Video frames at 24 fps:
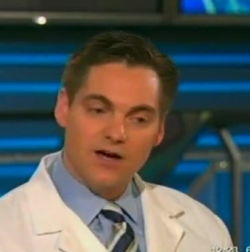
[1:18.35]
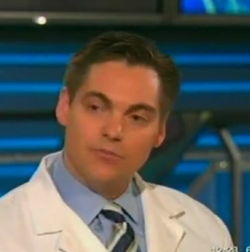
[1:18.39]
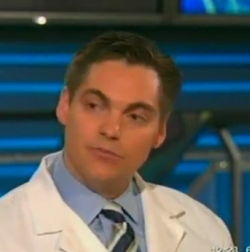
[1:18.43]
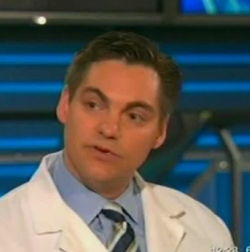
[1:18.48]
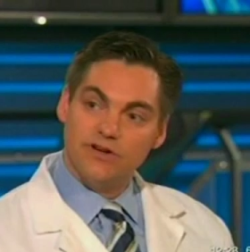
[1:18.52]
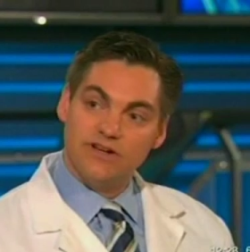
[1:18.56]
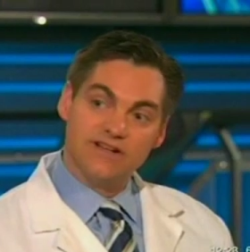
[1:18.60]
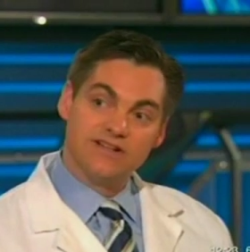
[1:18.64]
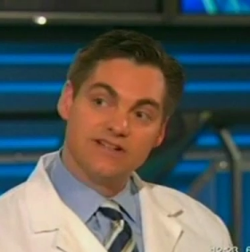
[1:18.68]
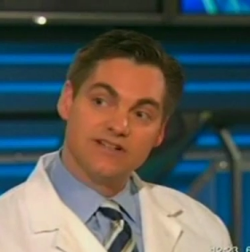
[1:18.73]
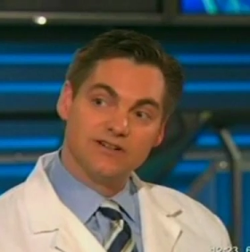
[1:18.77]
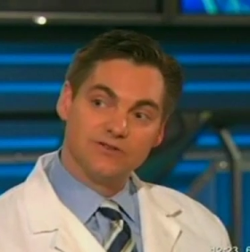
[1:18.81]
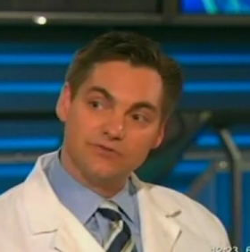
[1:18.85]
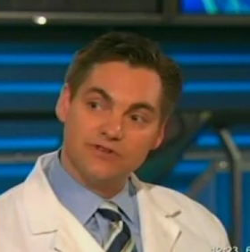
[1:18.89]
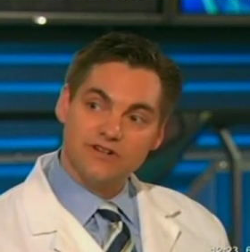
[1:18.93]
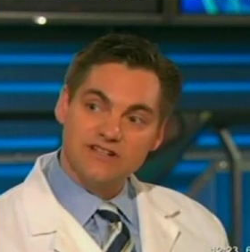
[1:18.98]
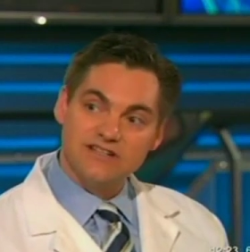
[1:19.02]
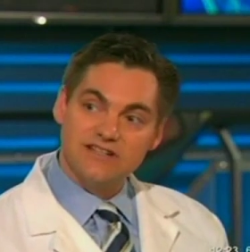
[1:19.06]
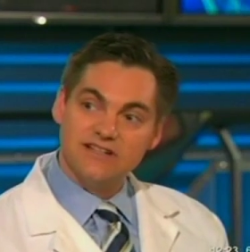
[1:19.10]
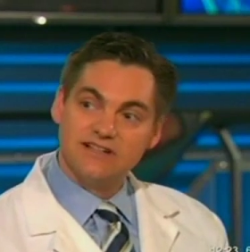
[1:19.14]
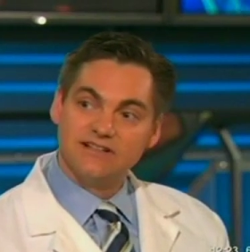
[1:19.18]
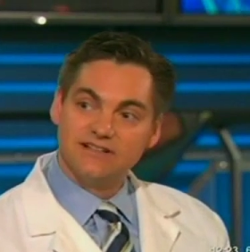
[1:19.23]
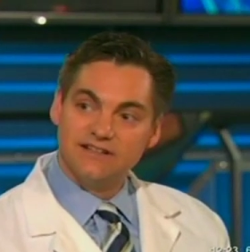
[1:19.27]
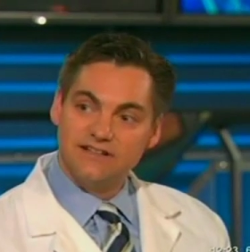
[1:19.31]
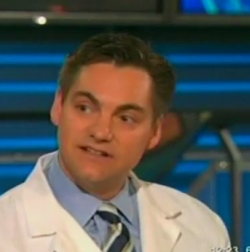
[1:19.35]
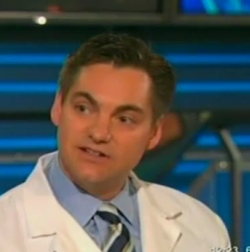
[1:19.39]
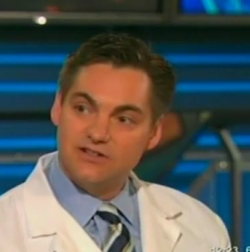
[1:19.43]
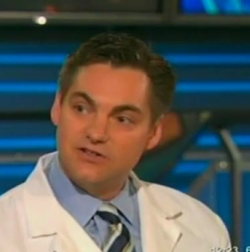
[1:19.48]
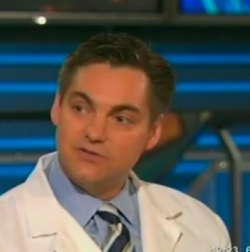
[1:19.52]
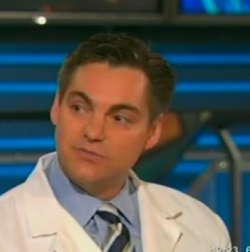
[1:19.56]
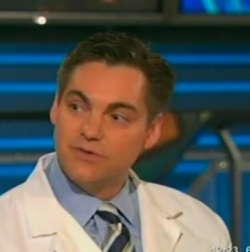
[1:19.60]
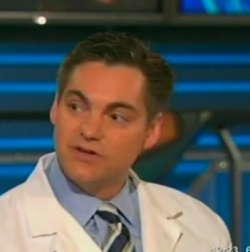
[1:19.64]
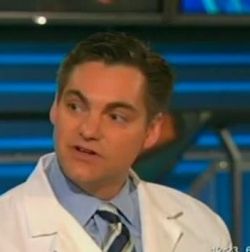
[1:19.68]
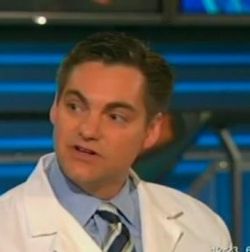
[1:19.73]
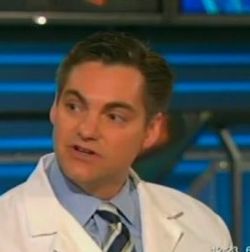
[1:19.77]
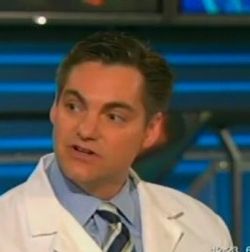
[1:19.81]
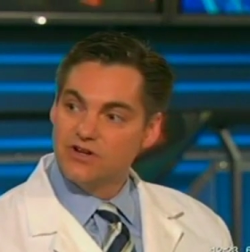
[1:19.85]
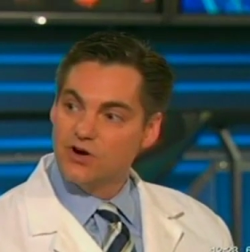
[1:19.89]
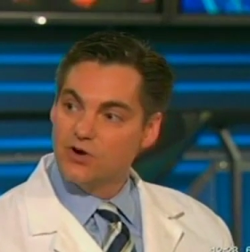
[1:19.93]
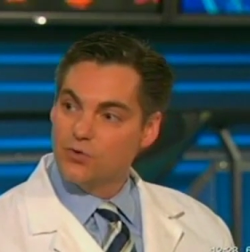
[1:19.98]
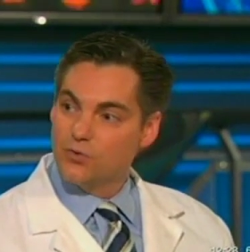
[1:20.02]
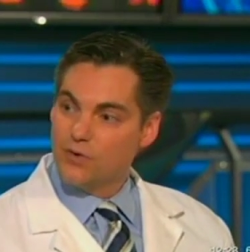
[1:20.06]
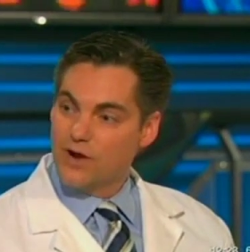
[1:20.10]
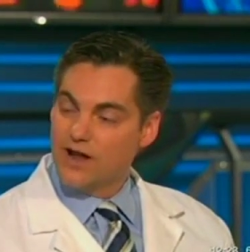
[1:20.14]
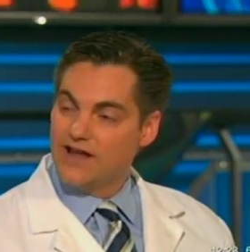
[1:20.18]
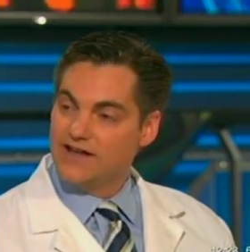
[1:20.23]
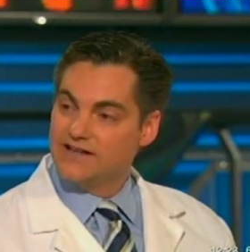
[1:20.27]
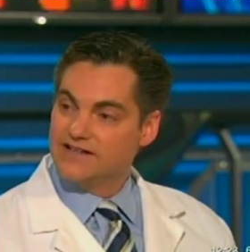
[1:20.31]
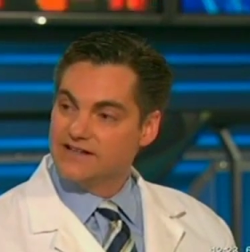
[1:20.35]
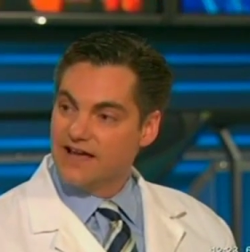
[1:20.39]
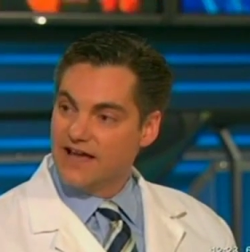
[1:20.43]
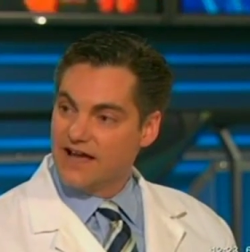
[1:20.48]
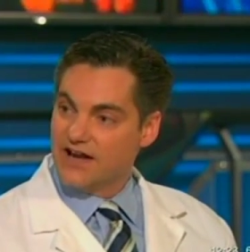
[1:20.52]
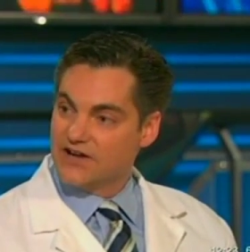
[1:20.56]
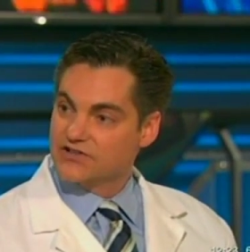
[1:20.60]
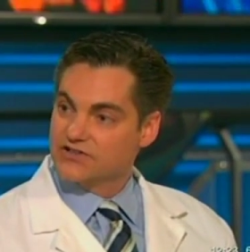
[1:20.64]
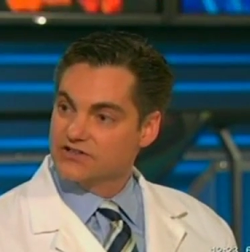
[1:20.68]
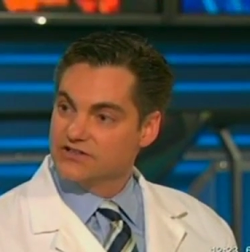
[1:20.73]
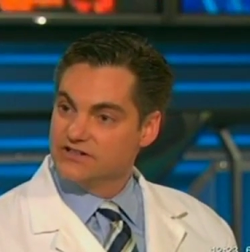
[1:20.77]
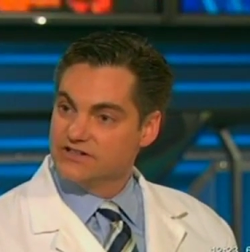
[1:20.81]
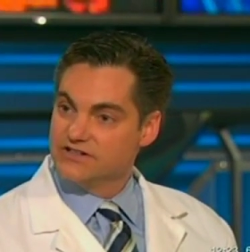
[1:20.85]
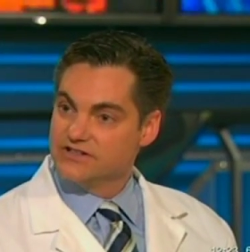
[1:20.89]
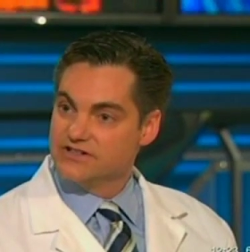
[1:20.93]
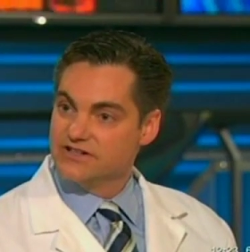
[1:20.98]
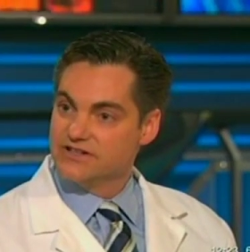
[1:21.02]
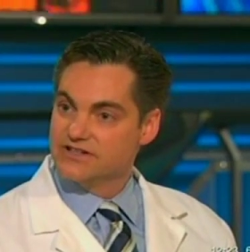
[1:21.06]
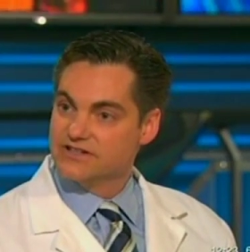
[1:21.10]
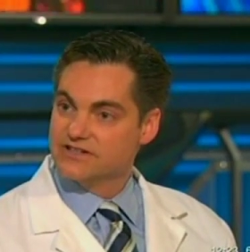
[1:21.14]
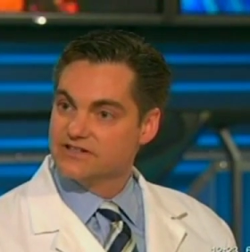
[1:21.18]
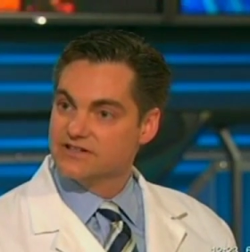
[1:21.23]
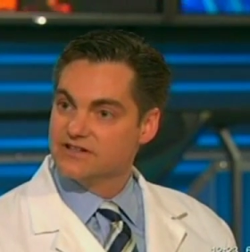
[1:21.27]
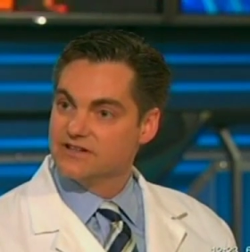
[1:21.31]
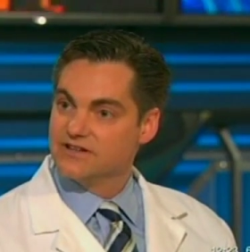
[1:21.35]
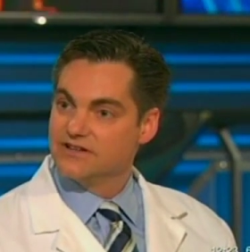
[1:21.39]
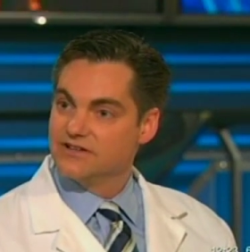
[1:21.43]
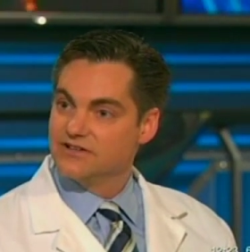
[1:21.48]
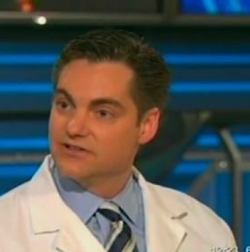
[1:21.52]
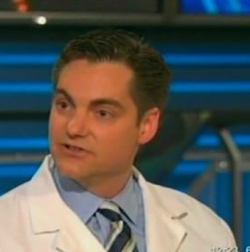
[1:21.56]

But until recently, there's been no way to actually just